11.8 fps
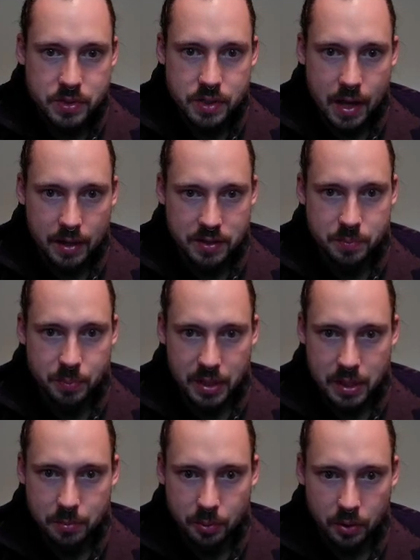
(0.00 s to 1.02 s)

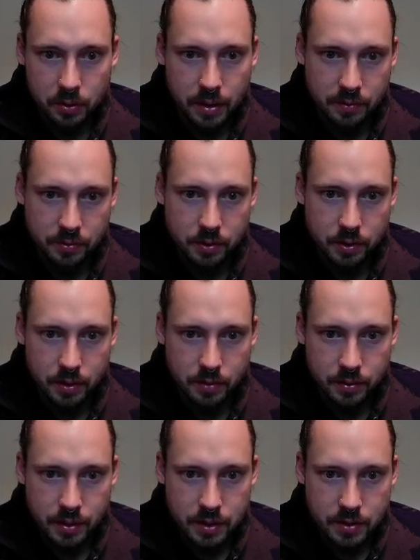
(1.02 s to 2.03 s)
XP per level
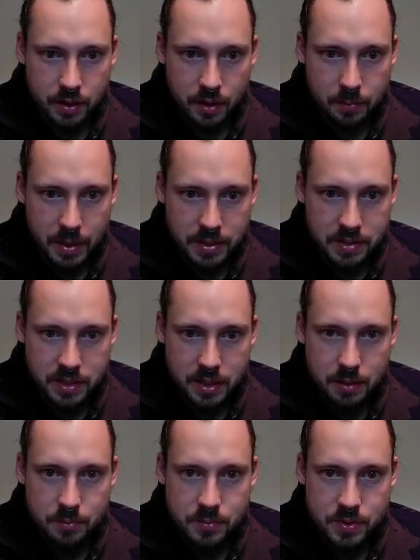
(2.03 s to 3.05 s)
of anything on my
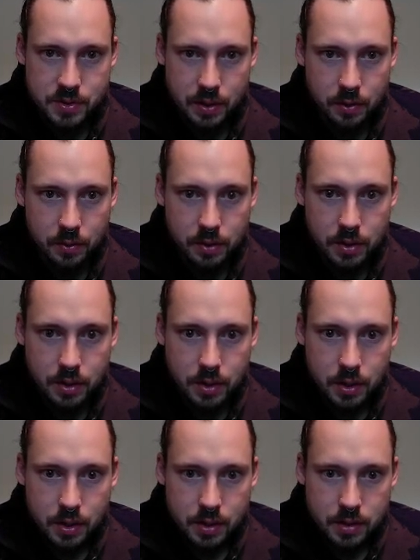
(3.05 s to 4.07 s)
team, so
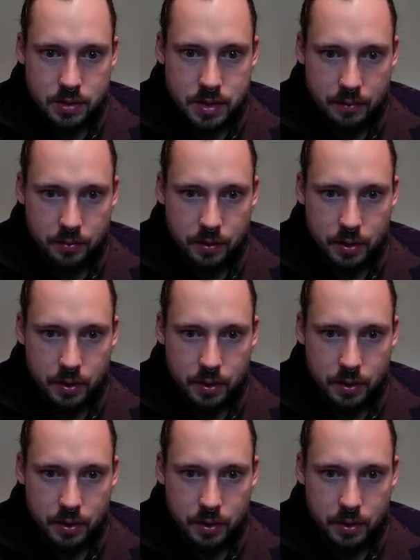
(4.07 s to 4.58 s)
definitely